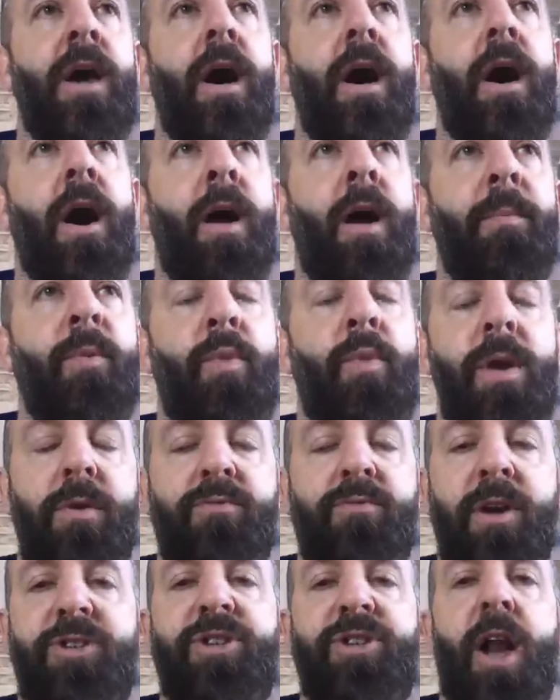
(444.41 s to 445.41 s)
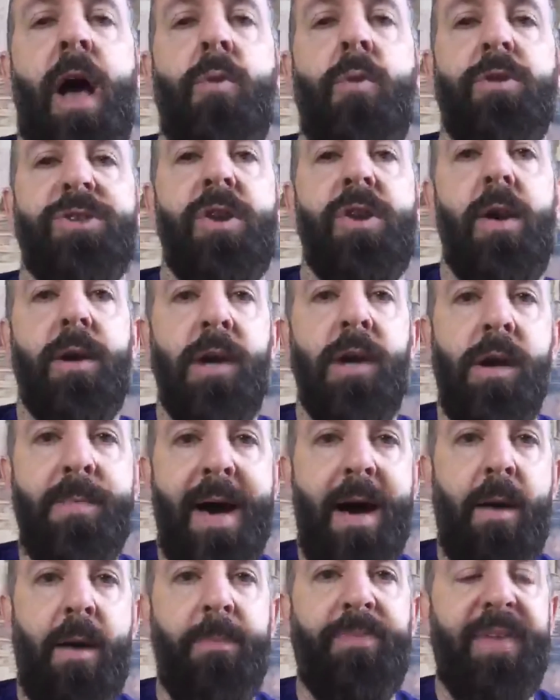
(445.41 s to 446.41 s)
Rich and I were talking
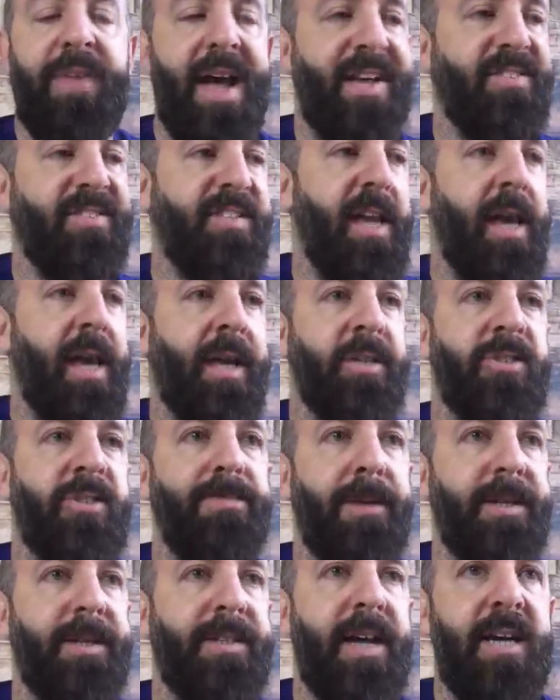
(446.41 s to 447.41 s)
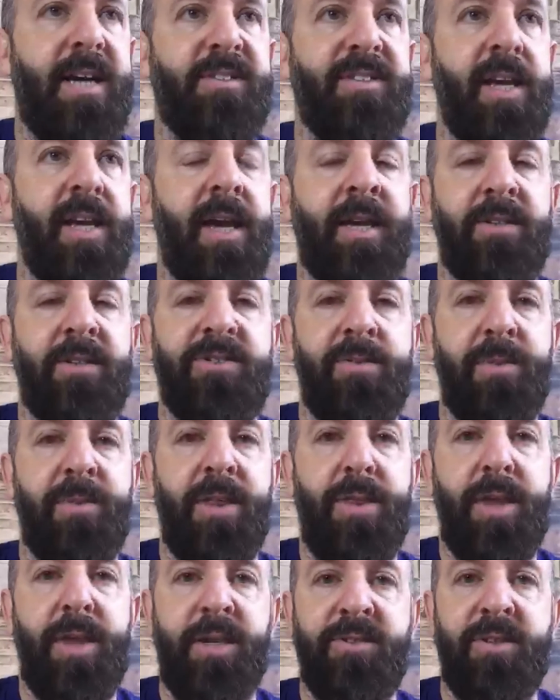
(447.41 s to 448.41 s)
about testing and split testing and some of
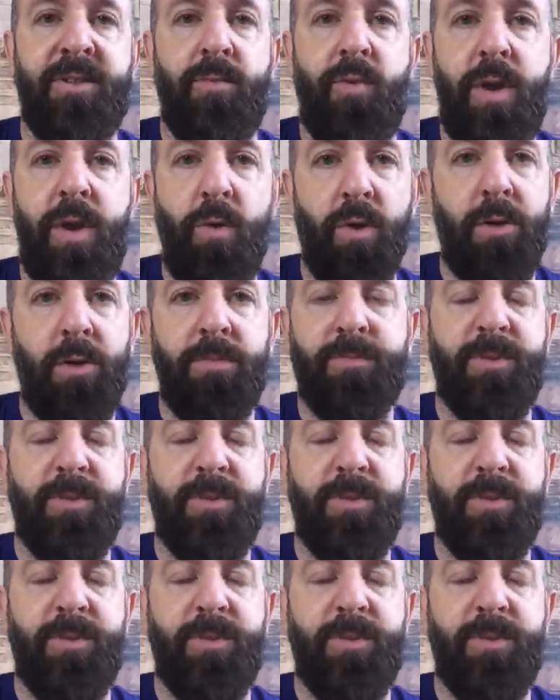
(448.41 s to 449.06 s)
the things that we were